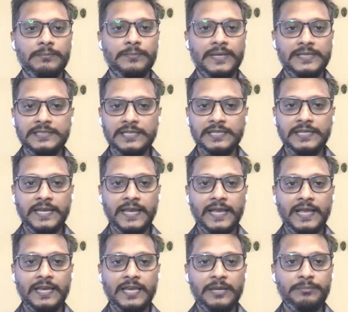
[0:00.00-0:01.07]
Basically,
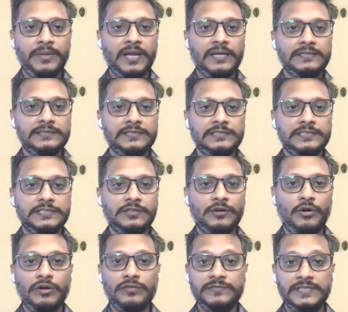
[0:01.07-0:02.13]
AI API sits in
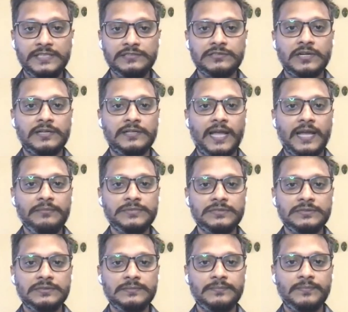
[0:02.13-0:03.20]
all of these runtimes
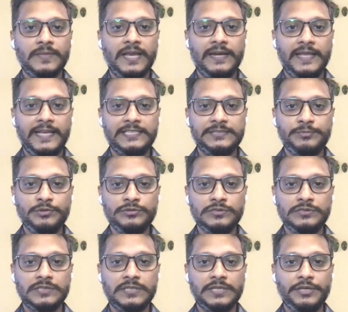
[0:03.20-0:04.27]
and
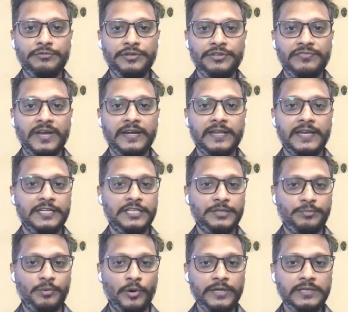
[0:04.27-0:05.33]
exposes a unified entry
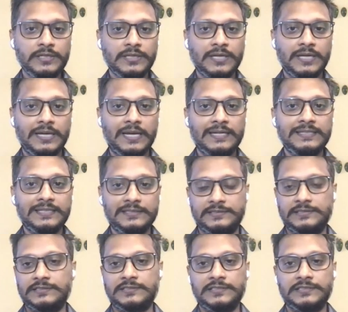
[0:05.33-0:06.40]
point and
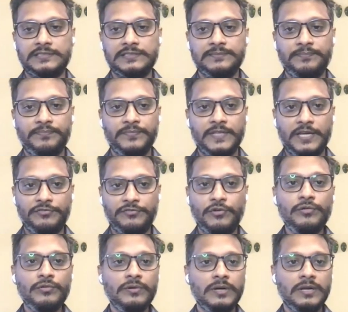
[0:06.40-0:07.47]
consistency.
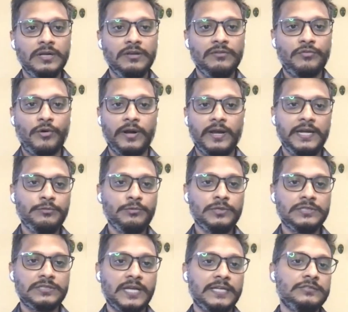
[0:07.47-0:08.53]
Therefore, for anyone
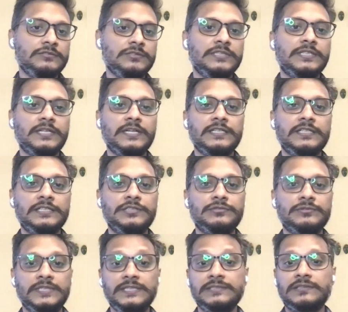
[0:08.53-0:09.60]
trying to integrate into
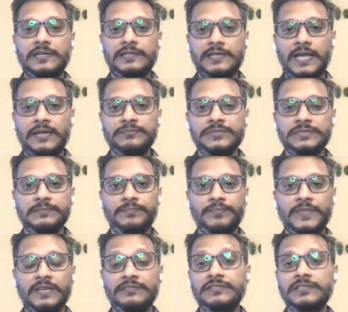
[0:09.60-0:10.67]
these runtimes,
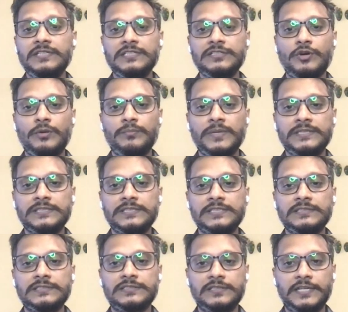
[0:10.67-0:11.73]
the effort and
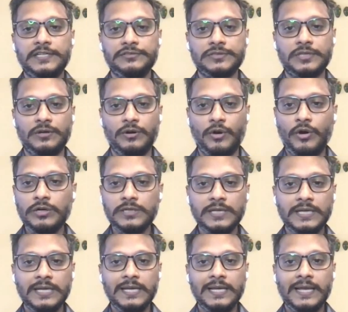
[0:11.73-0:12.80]
complexity is reduced a lot
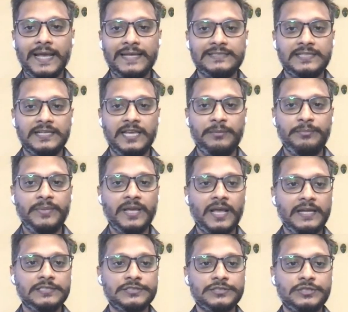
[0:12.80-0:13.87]
as the
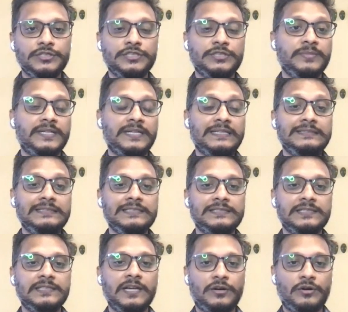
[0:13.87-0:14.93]
API is going to be
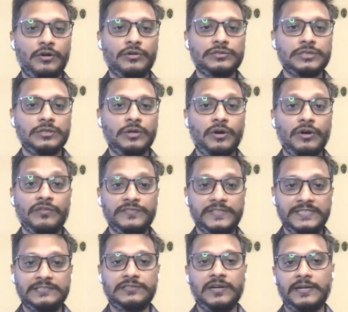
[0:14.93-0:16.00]
consistent across all of
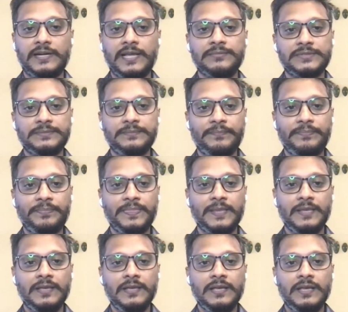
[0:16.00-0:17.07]
these runtimes.
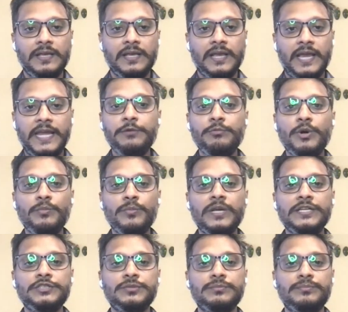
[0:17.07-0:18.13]
Anyone
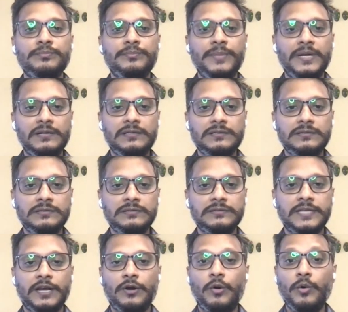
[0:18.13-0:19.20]
willing to build
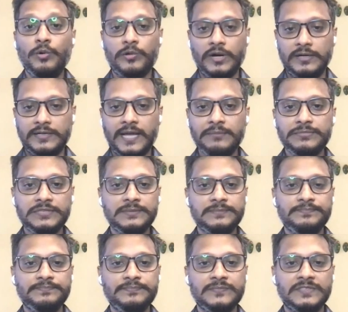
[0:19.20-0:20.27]
their own runtimes,
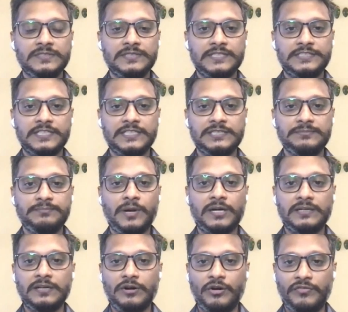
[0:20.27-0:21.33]
such as
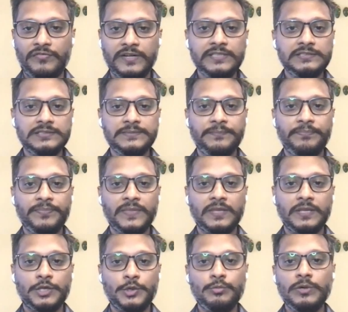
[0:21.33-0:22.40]
partner offerings,
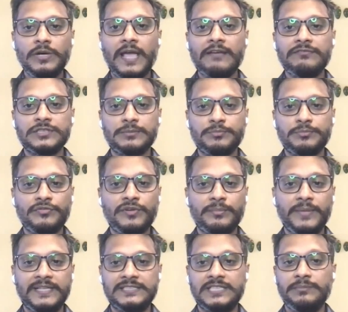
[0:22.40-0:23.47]
you will have support
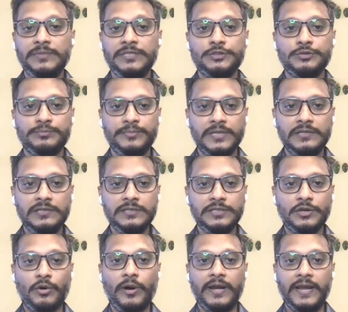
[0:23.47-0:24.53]
from SAP to build
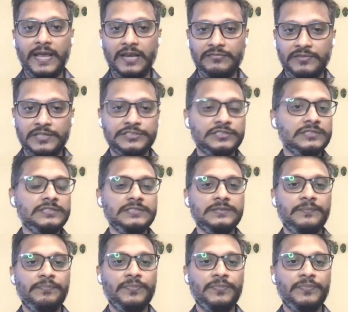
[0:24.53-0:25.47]
your AI functions